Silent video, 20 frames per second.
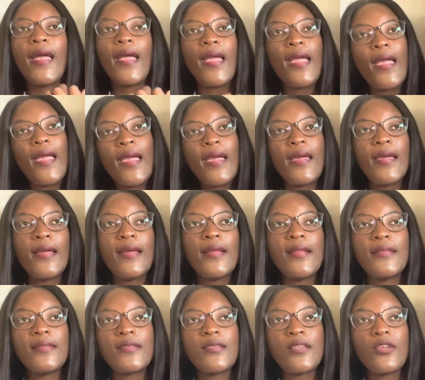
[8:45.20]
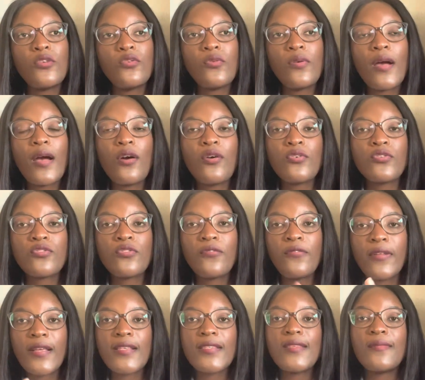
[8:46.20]
And you are also
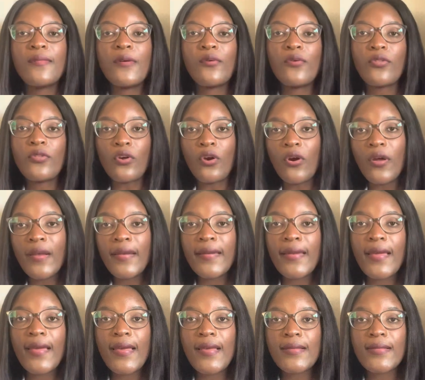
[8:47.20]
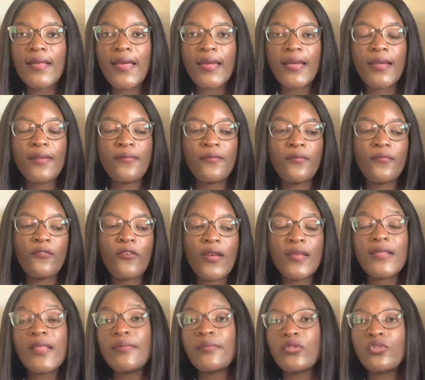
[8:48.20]
flexible with your holidays. I can, for
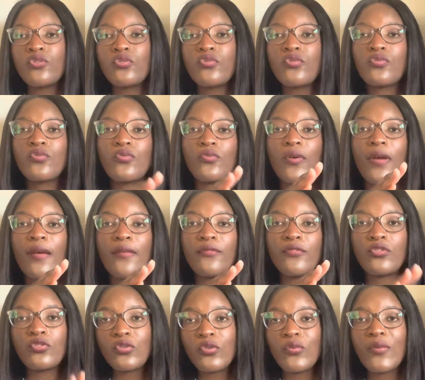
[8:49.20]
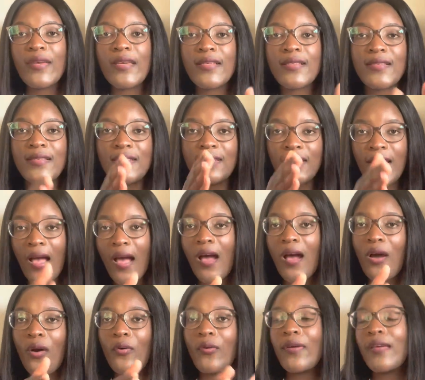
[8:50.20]
example, choose to have 2 weeks
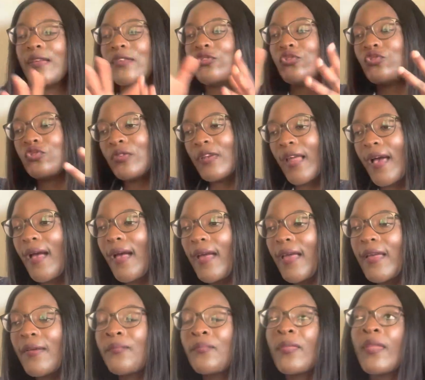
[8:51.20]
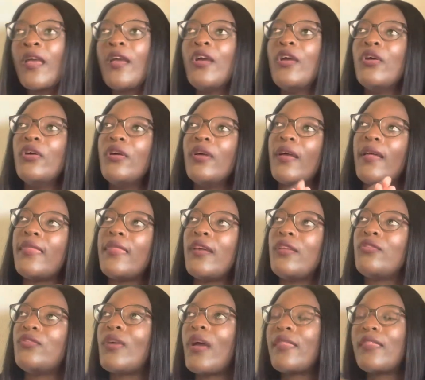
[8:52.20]
now in July, and
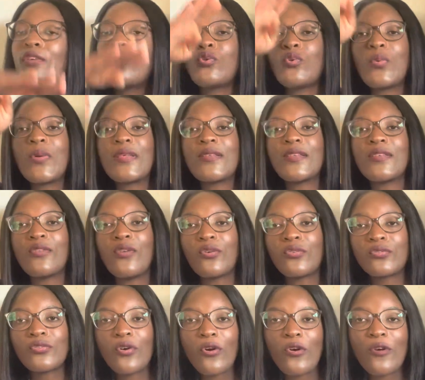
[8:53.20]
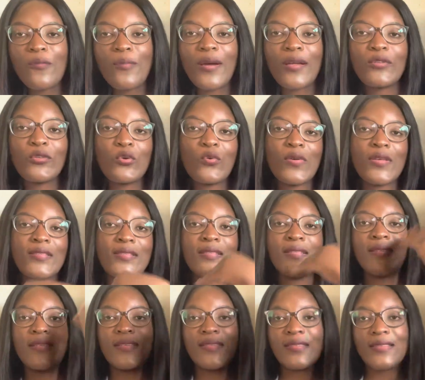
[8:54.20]
then other 2 weeks in October, 2 weeks in
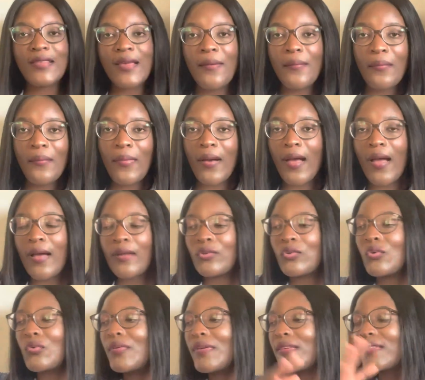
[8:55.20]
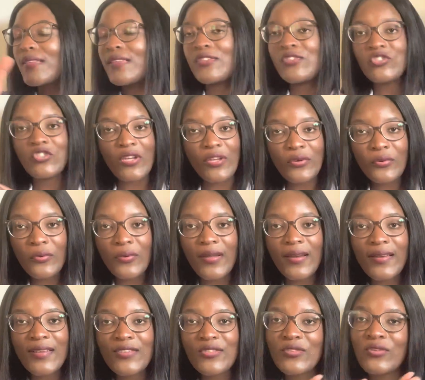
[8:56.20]
December, 2 weeks in
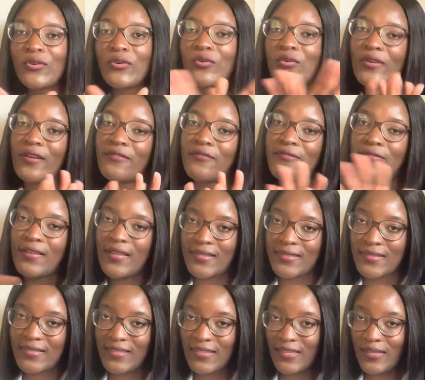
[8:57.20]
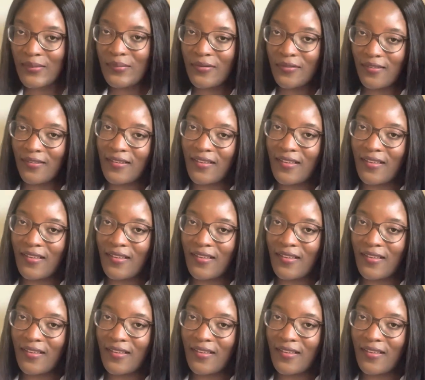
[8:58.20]
January. So you are flexible